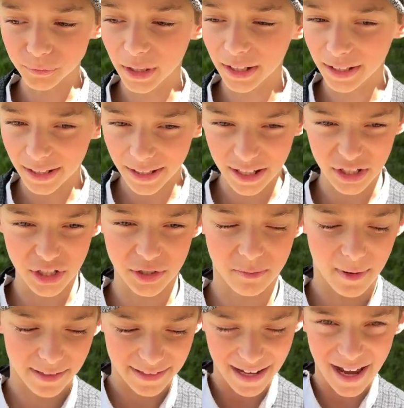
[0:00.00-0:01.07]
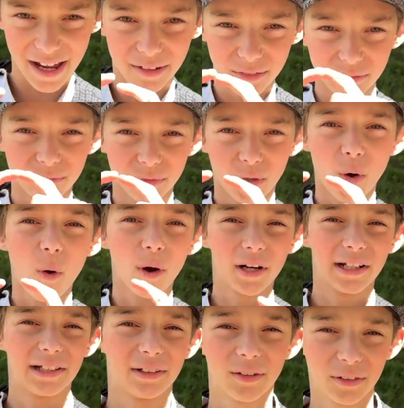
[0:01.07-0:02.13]
Really, it's just my dad
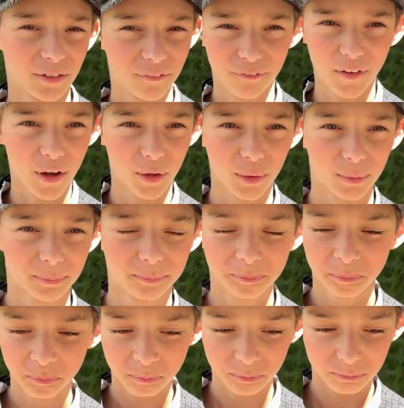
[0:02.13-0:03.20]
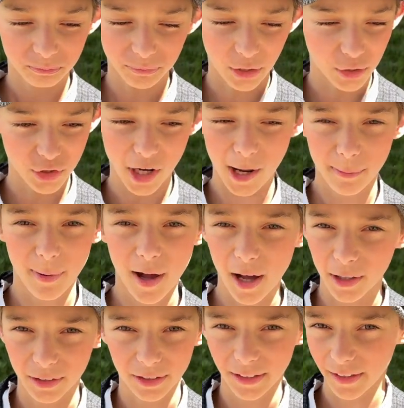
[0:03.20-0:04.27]
recording on a phone, no
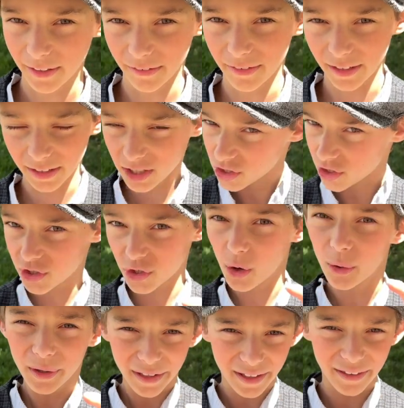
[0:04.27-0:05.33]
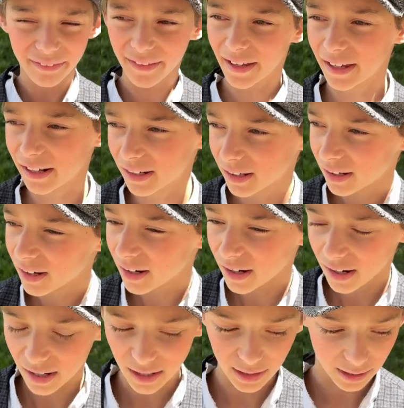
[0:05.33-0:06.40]
tripod or anything. He's just holding it there.
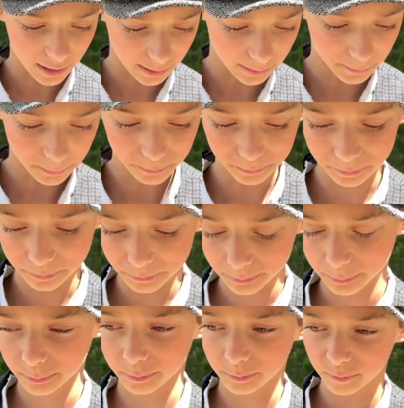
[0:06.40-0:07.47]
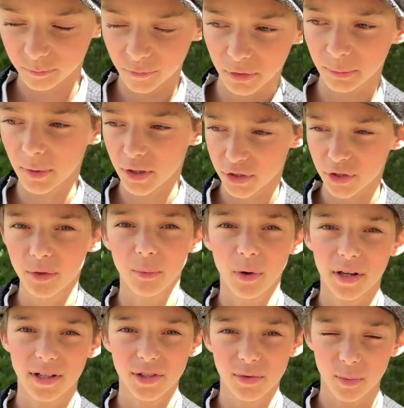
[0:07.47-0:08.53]
Yeah. Um, for most of the
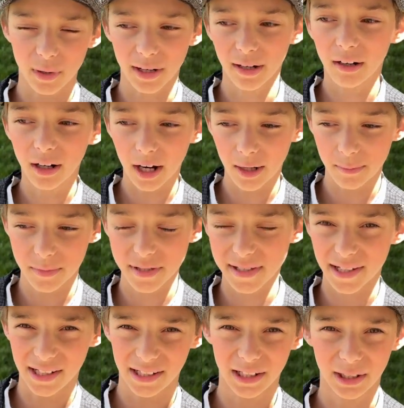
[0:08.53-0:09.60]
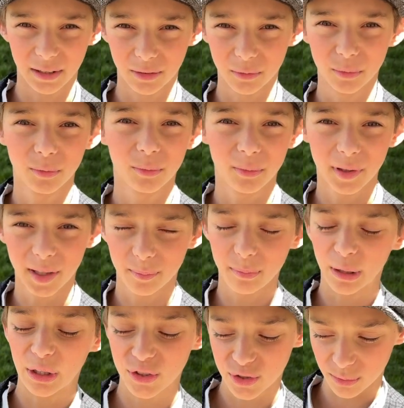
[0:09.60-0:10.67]
ones where I'm standing in
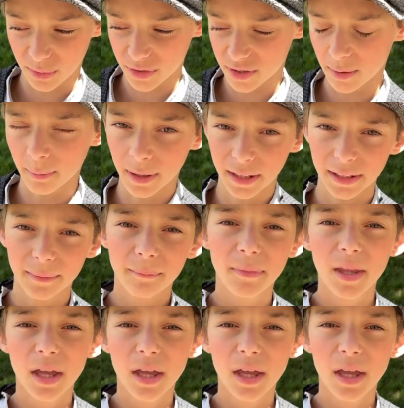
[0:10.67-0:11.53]
person with somebody